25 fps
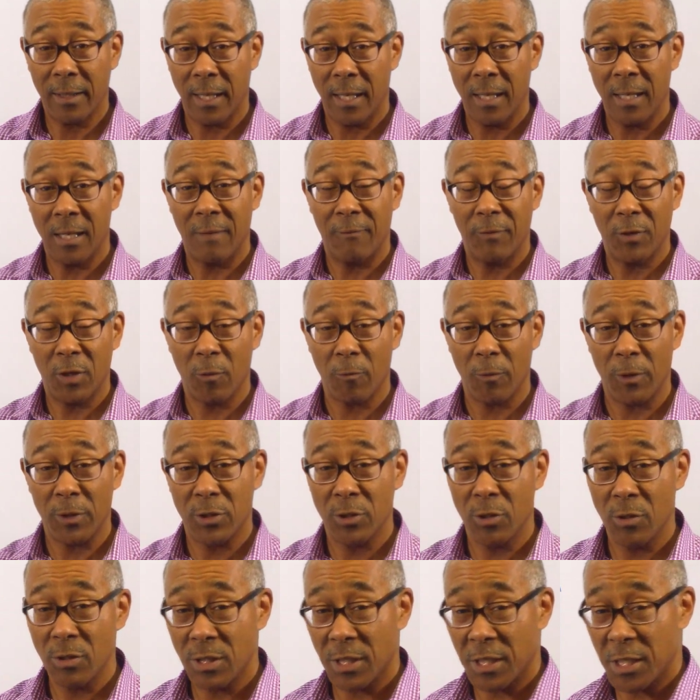Okay? If you can
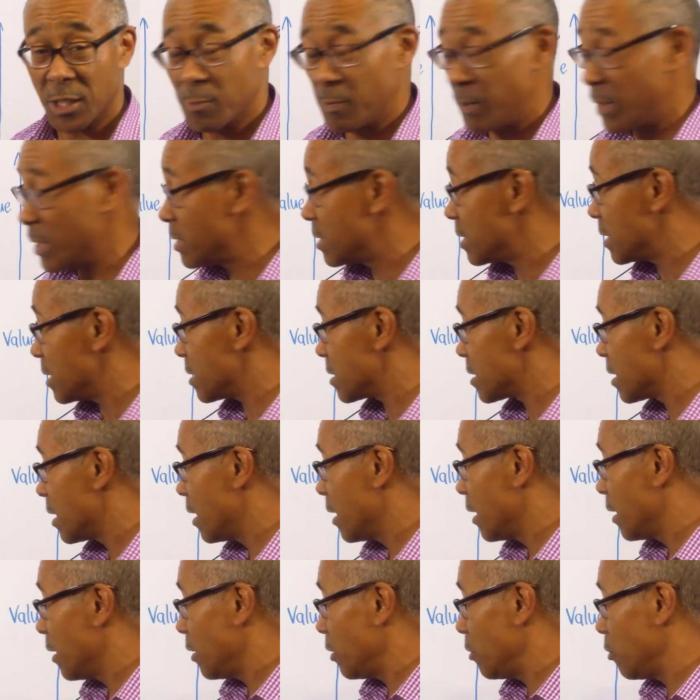reduce
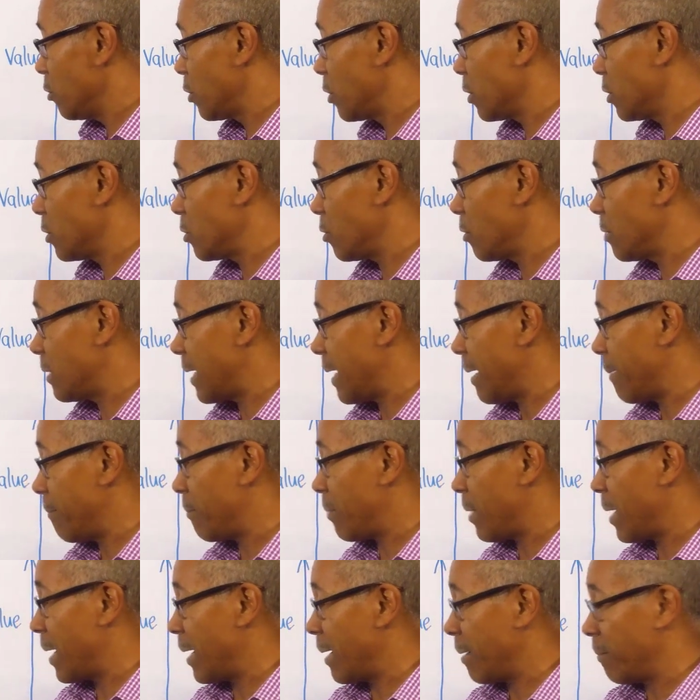expenses, you can do
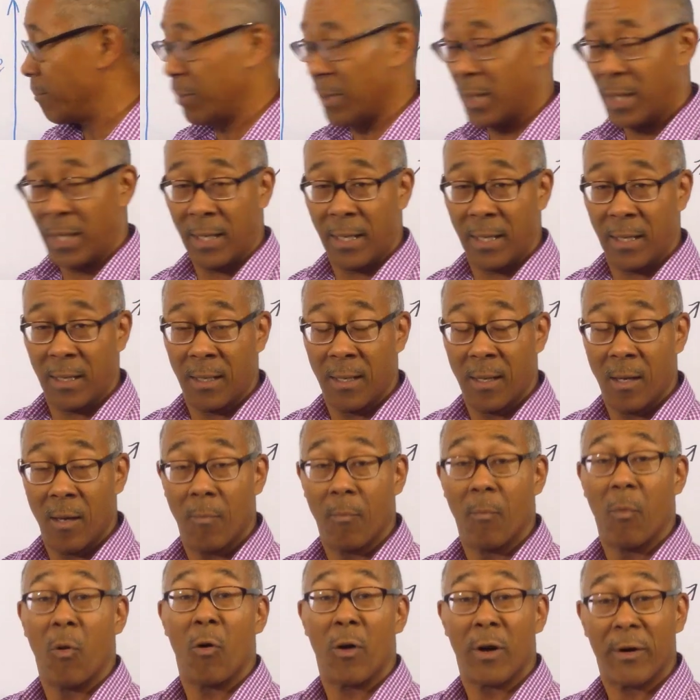that by being
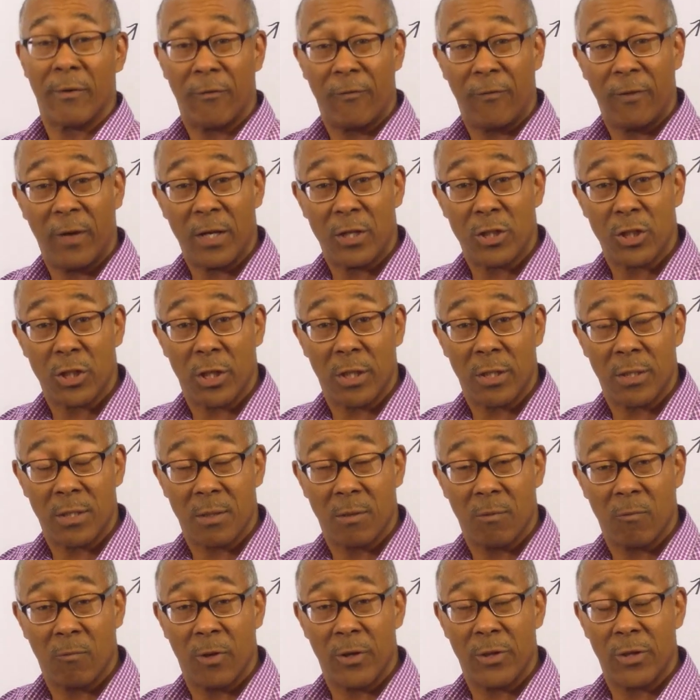more
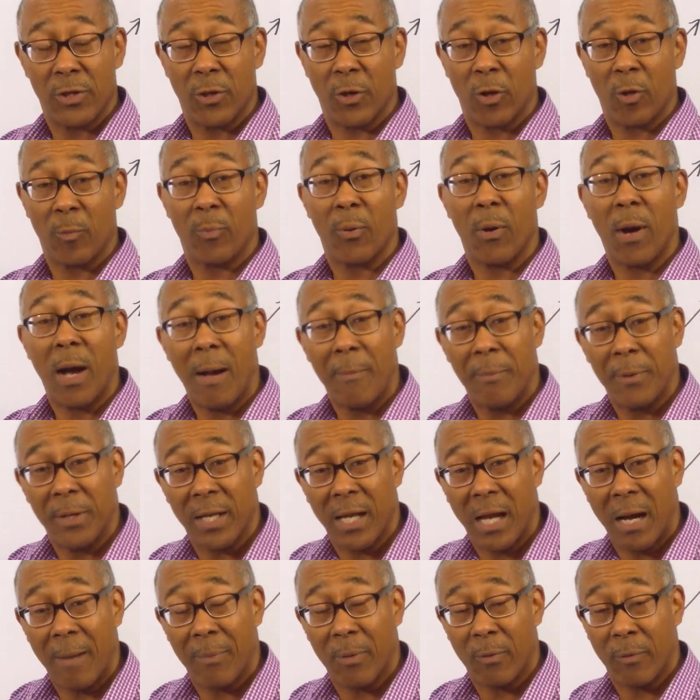efficient with your
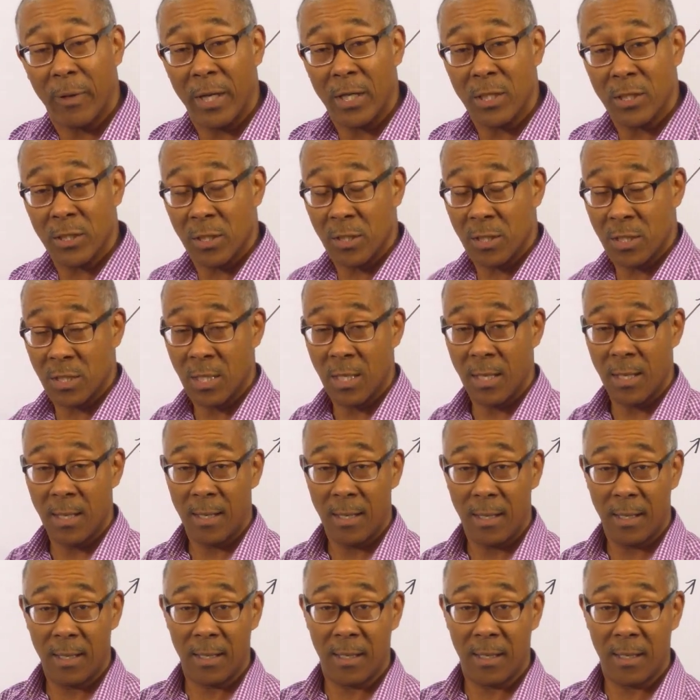property operations,